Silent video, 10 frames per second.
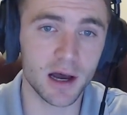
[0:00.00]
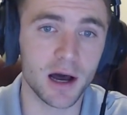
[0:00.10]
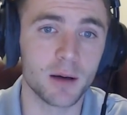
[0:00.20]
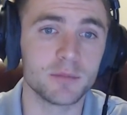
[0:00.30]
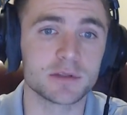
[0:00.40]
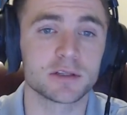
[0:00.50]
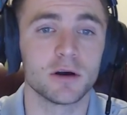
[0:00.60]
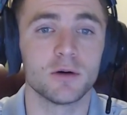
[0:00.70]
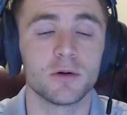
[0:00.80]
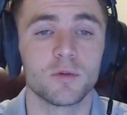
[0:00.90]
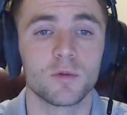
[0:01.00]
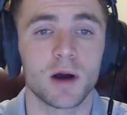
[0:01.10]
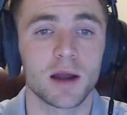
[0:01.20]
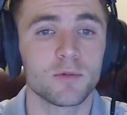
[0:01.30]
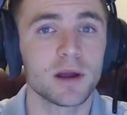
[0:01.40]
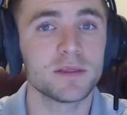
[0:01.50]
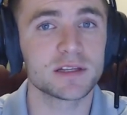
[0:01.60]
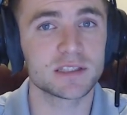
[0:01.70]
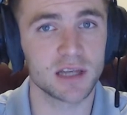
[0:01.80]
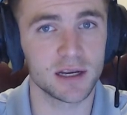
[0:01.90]
Um, so I read
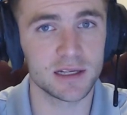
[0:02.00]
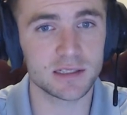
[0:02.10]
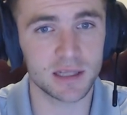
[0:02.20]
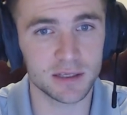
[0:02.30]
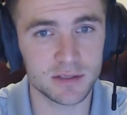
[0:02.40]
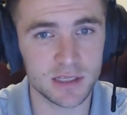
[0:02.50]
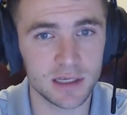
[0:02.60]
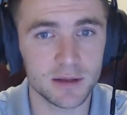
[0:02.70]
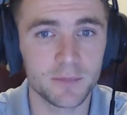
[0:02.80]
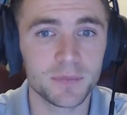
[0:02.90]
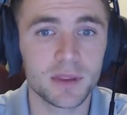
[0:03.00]
the studies that you sent